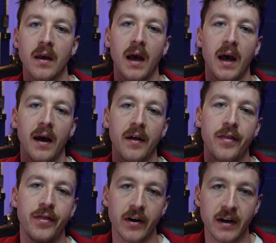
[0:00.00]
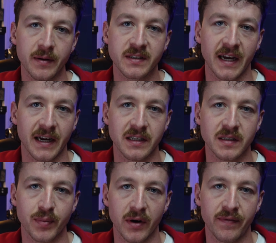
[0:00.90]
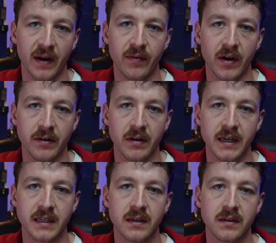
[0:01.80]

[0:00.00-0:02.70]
30 seconds per 500